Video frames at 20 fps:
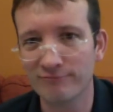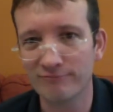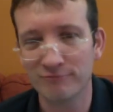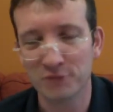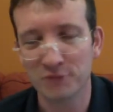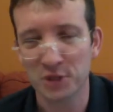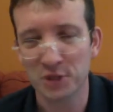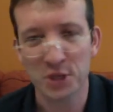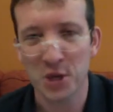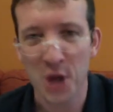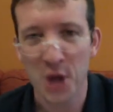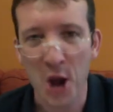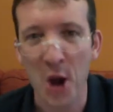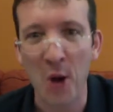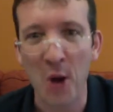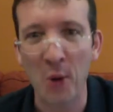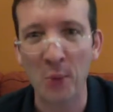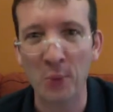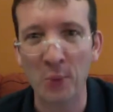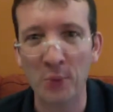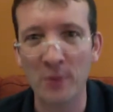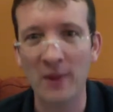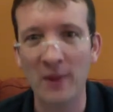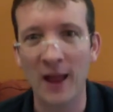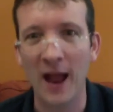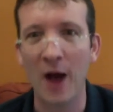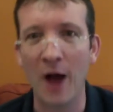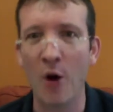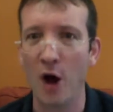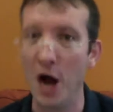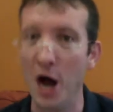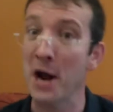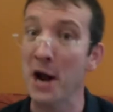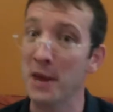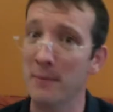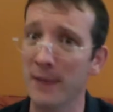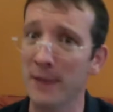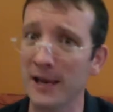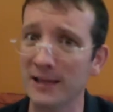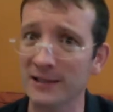know how
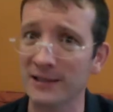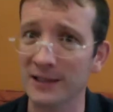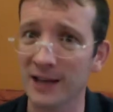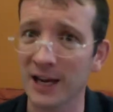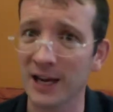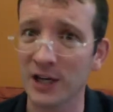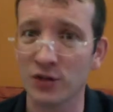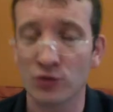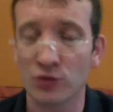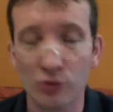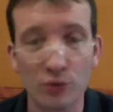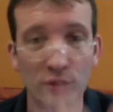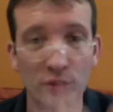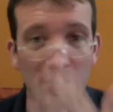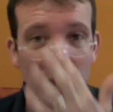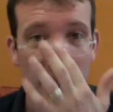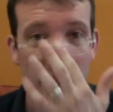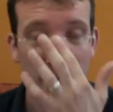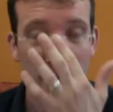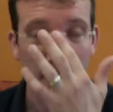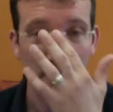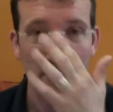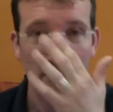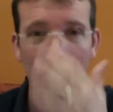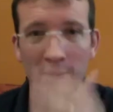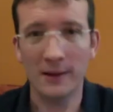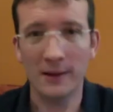unamazing I truly am.